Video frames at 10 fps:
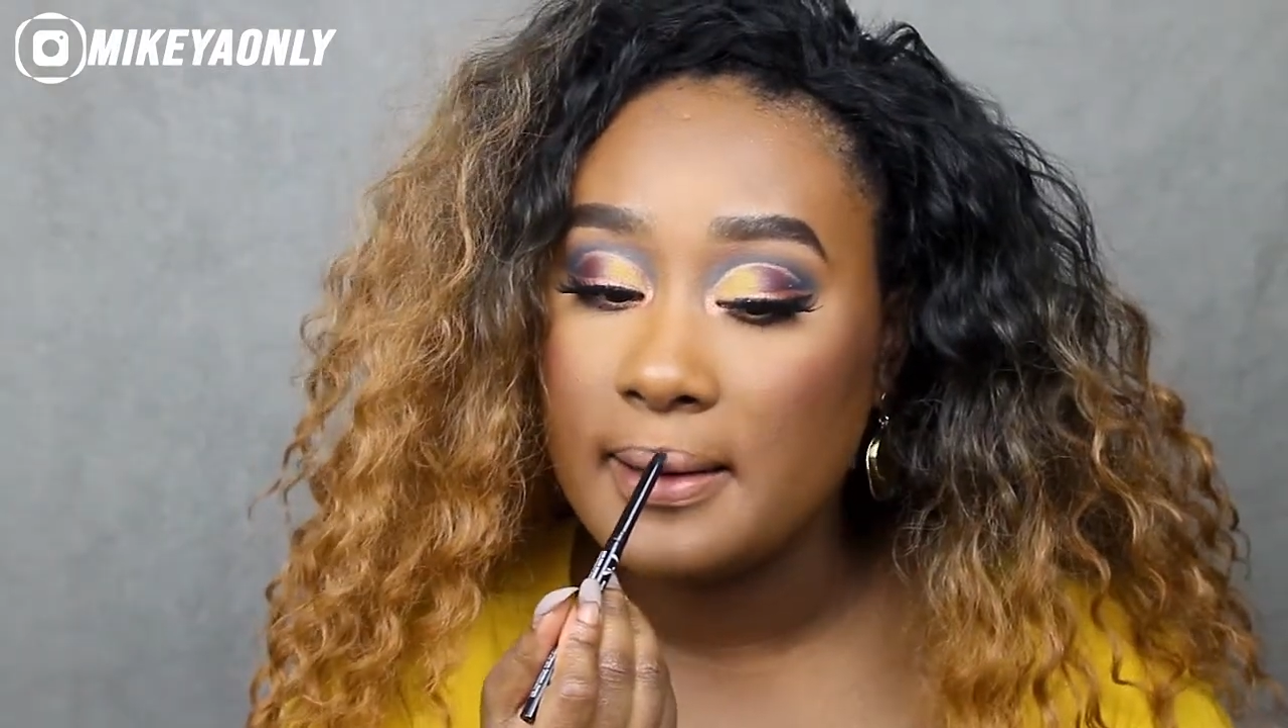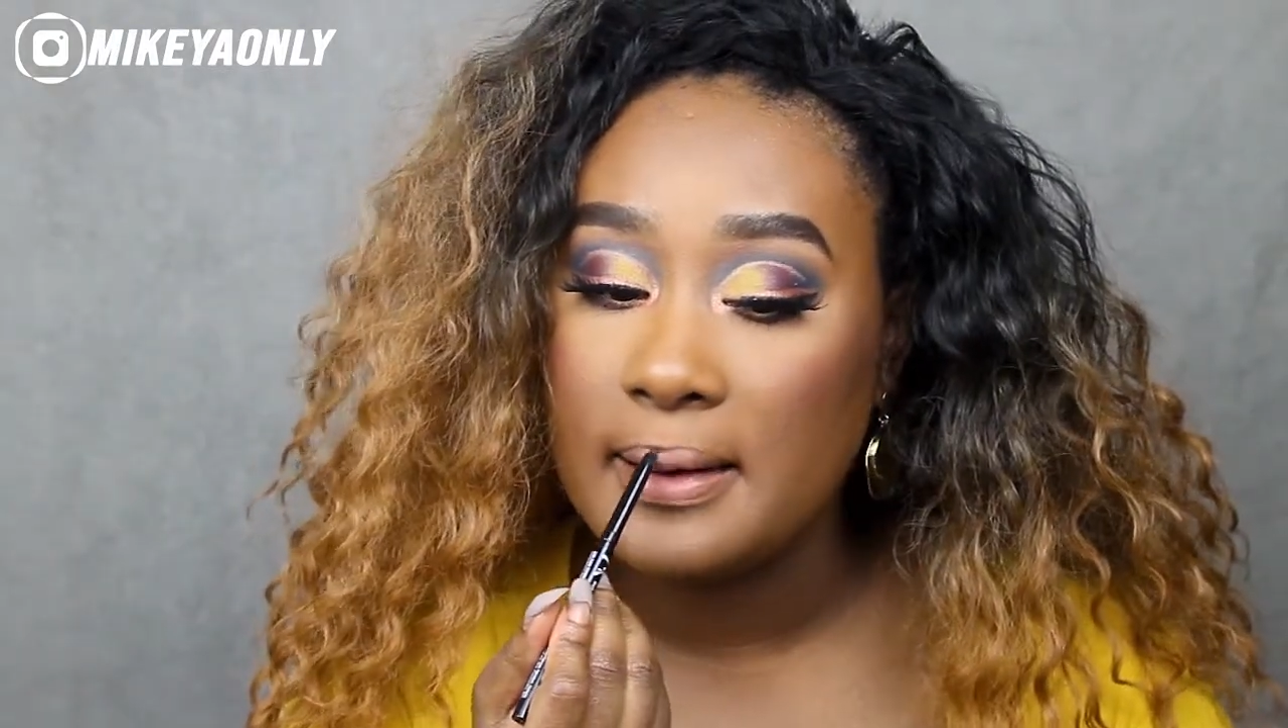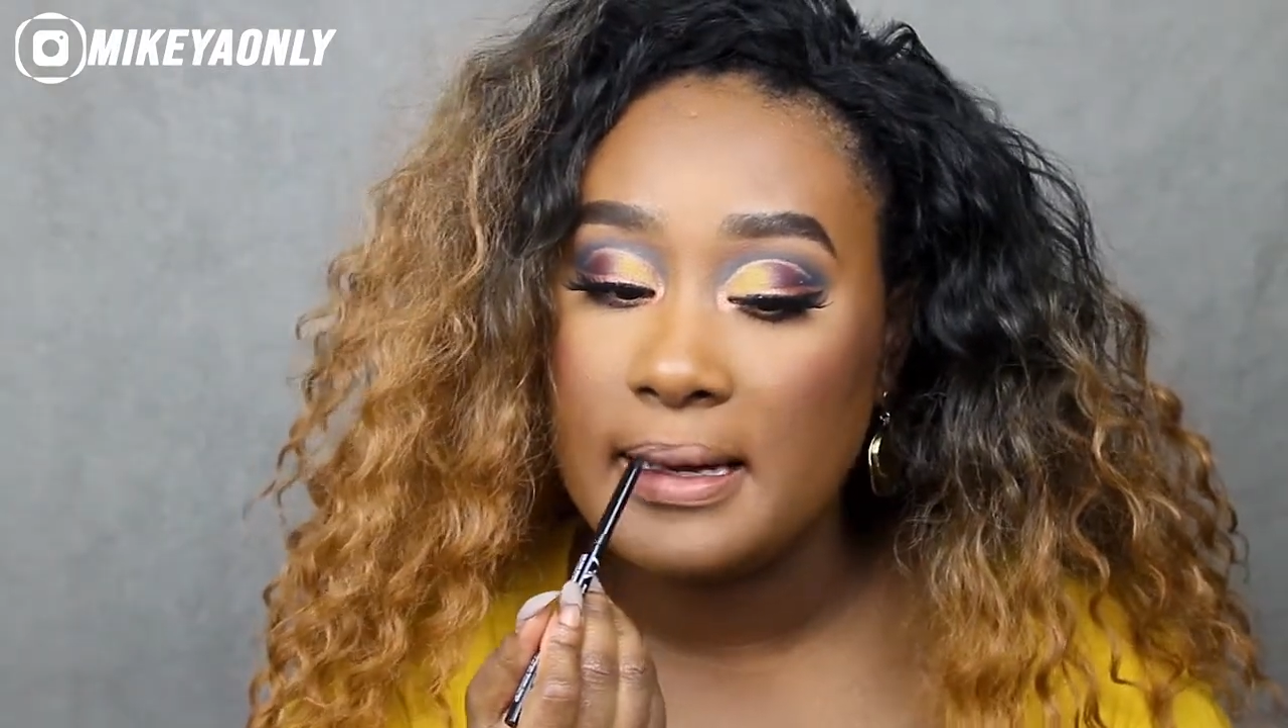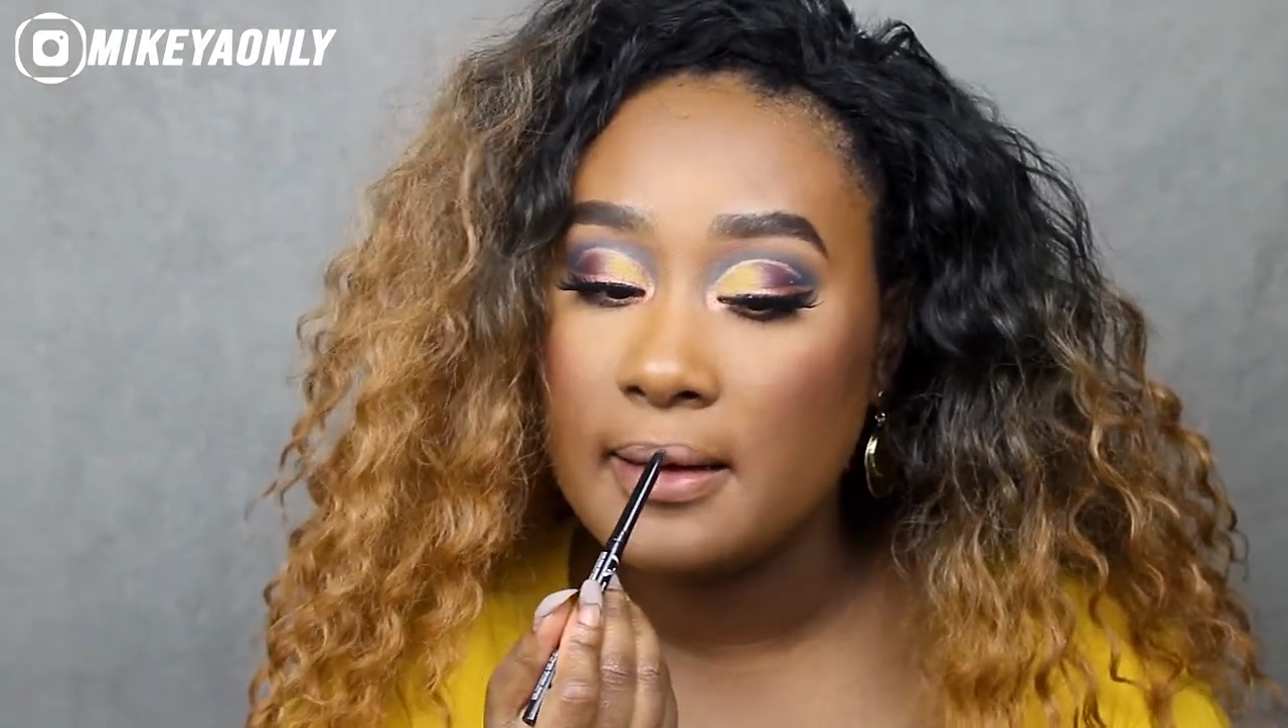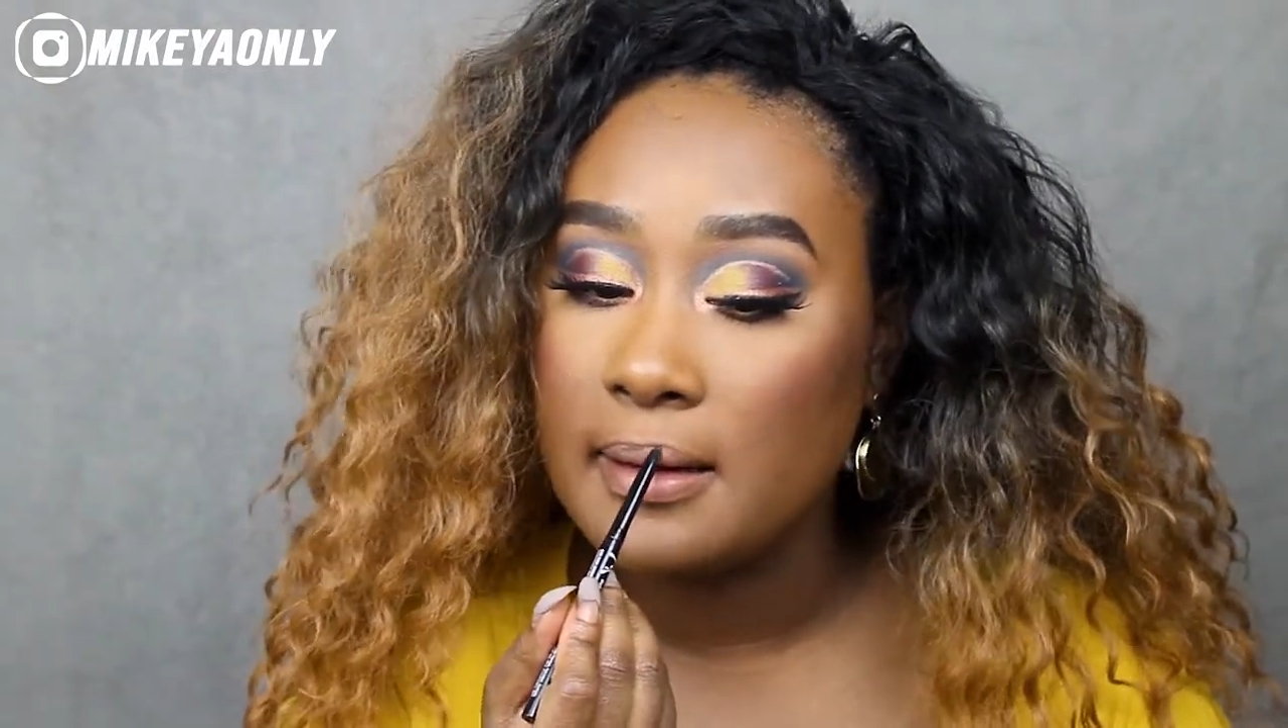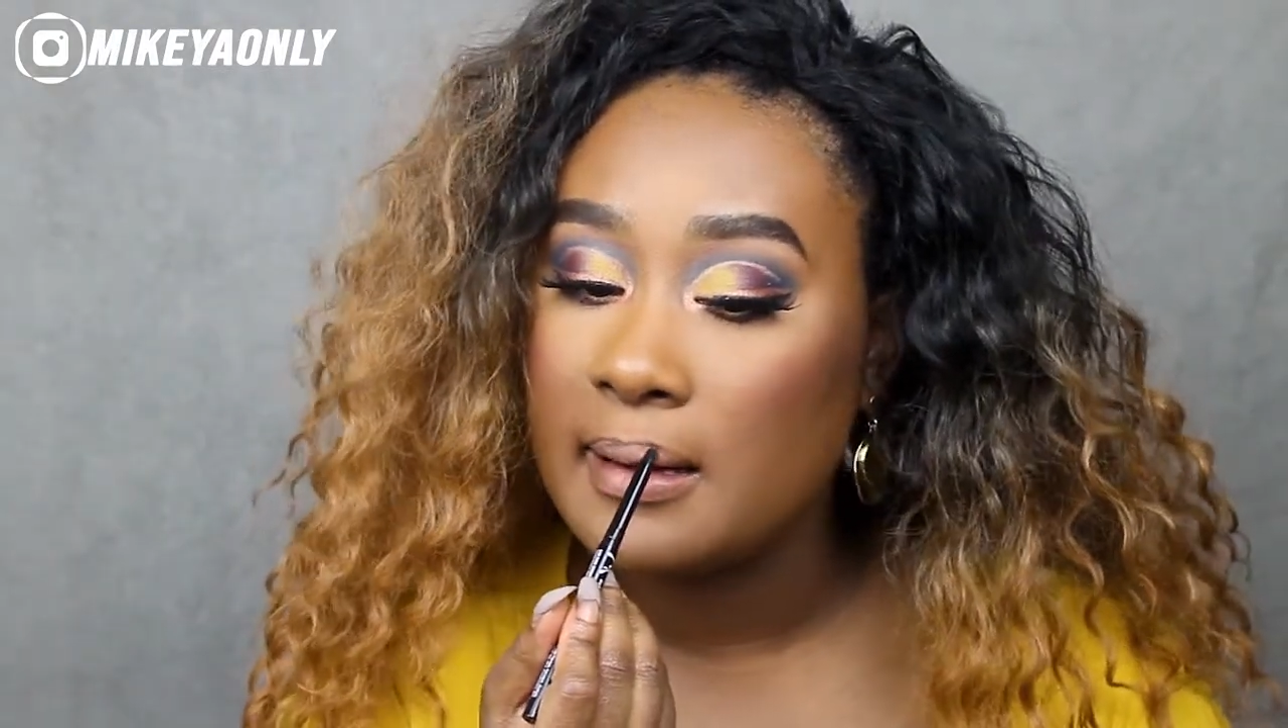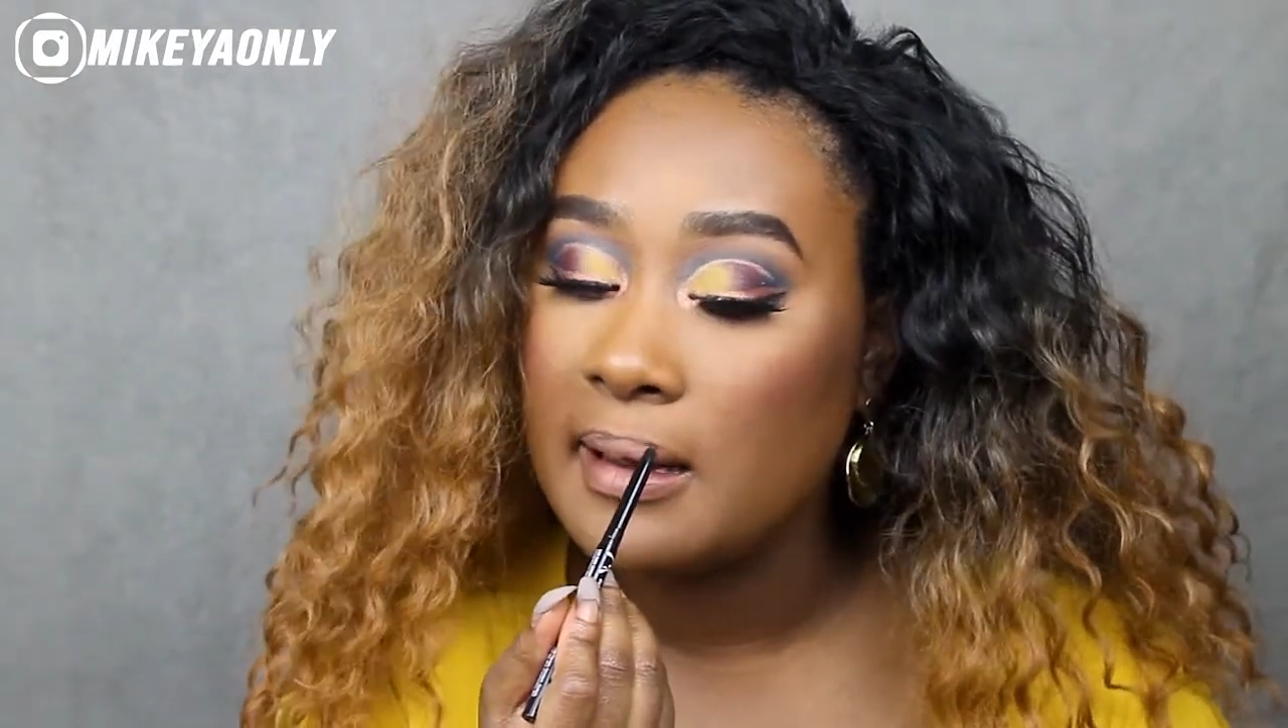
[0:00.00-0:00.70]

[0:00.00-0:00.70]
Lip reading: with